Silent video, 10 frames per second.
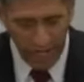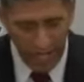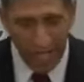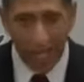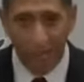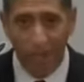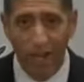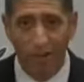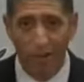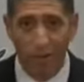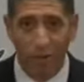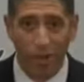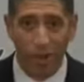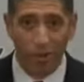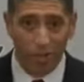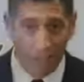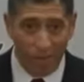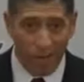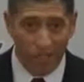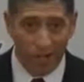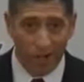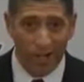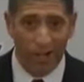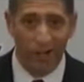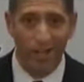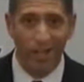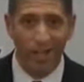Um, I know some of my old teammates are here.